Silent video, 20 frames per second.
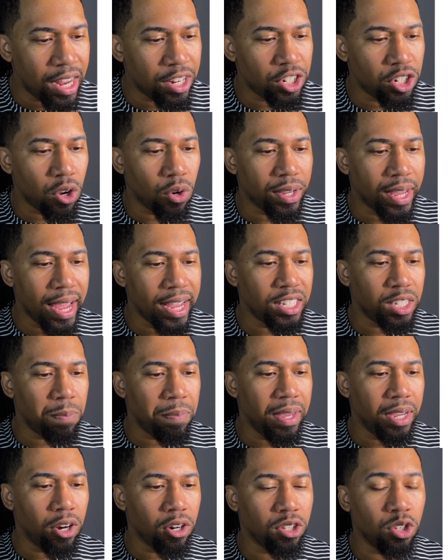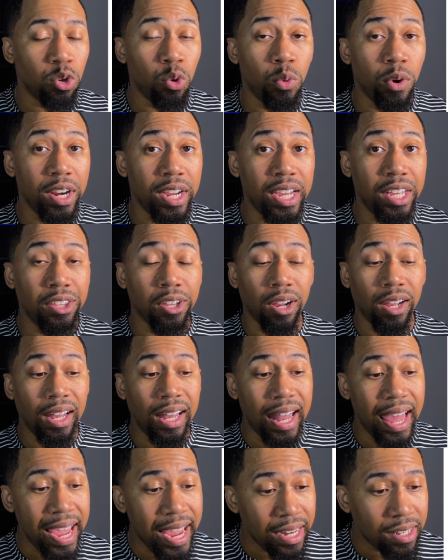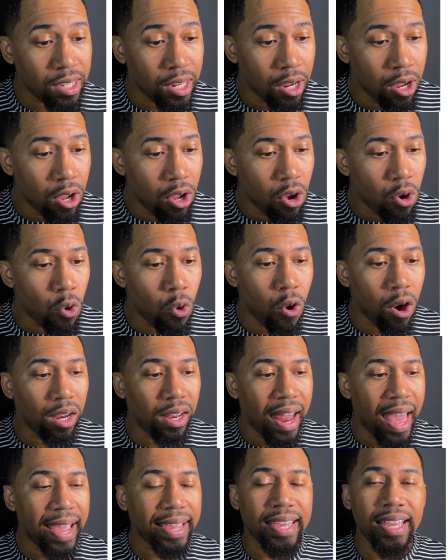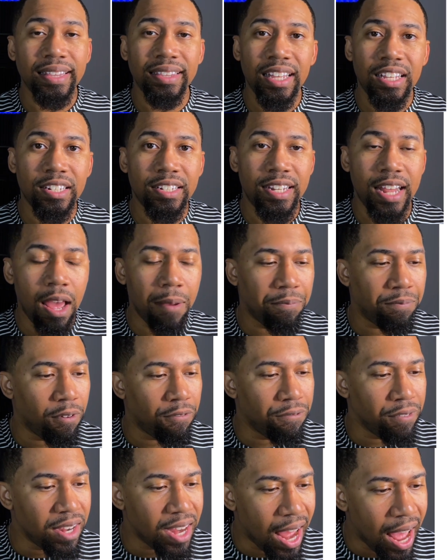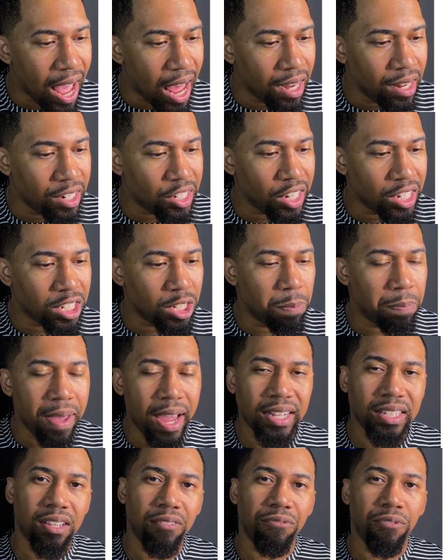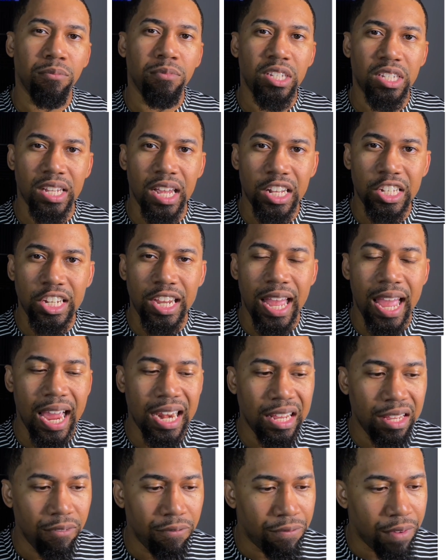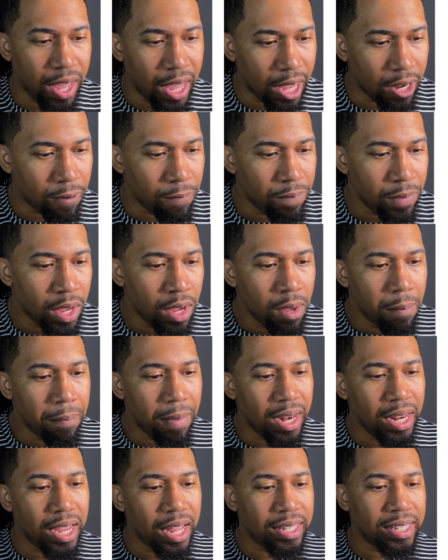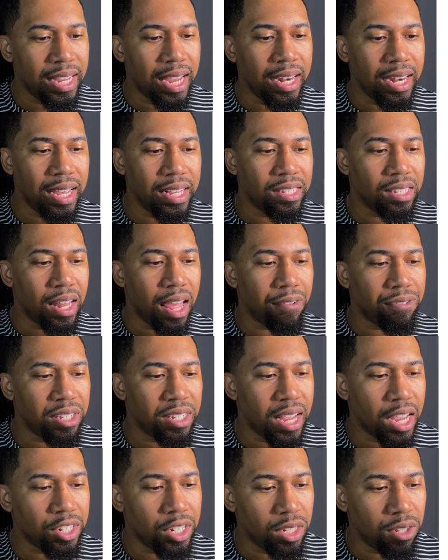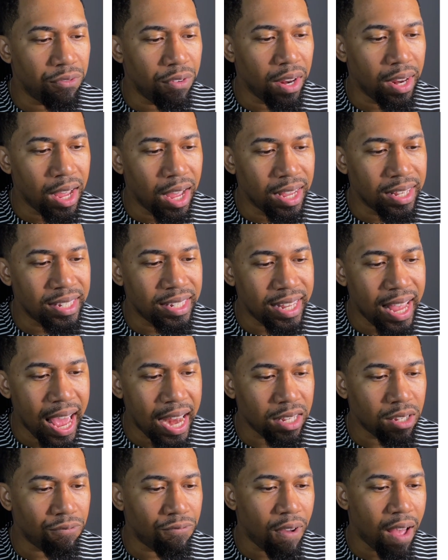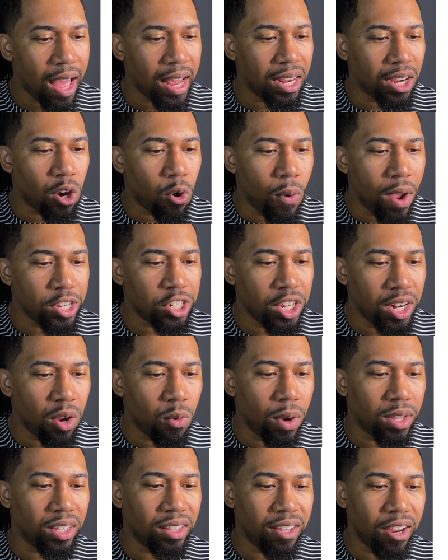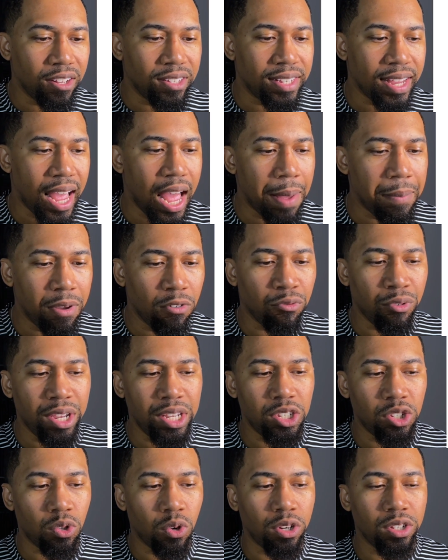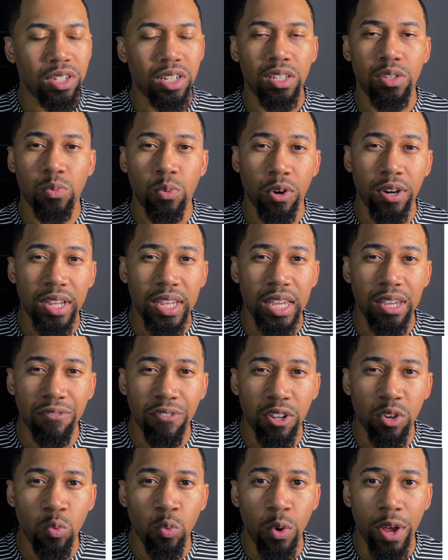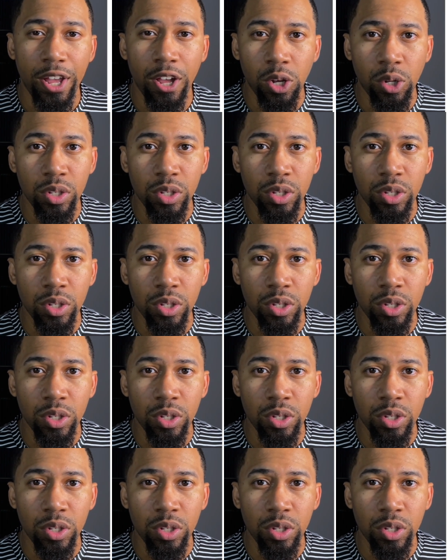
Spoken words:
showcased speakers who were either late or lacking the depth of knowledge expected from such an event. Many attendees left sessions feeling unsatisfied and questioning whether their time and resources were even well